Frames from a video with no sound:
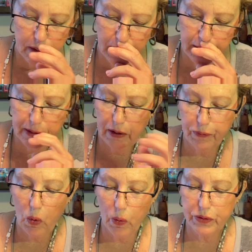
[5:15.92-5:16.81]
And
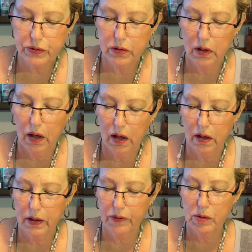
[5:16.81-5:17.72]
of course,
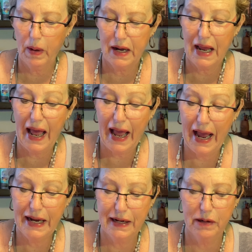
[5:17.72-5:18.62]
uh, everybody
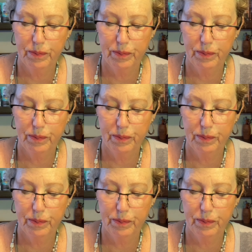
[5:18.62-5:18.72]
hated